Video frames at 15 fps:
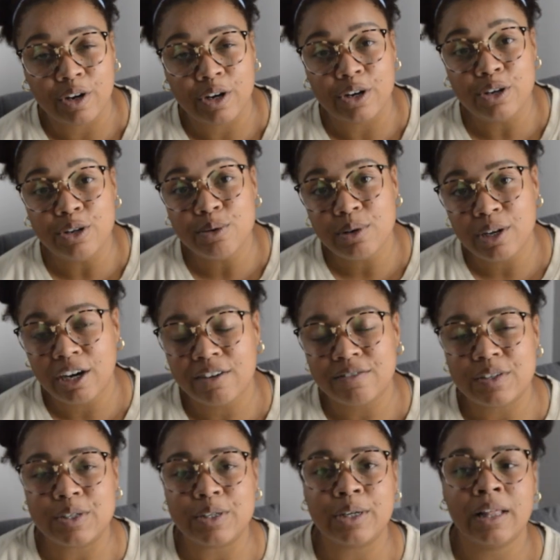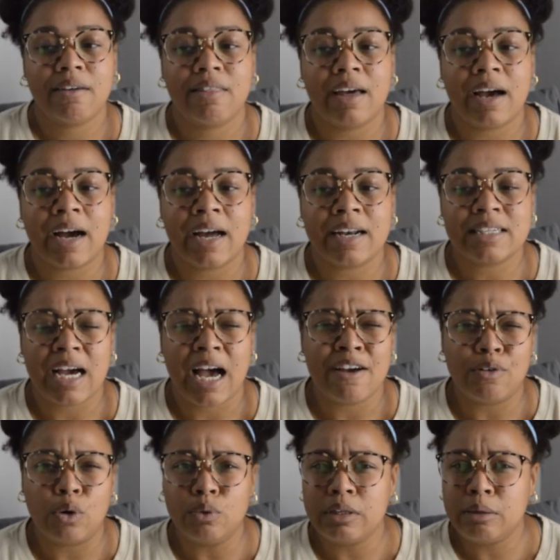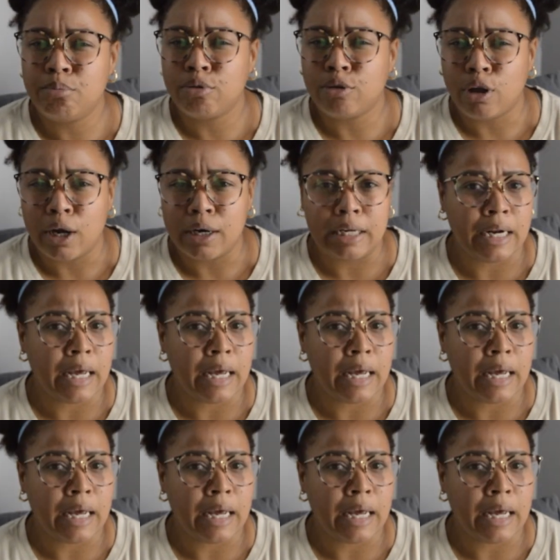a new novel that I've only plotted,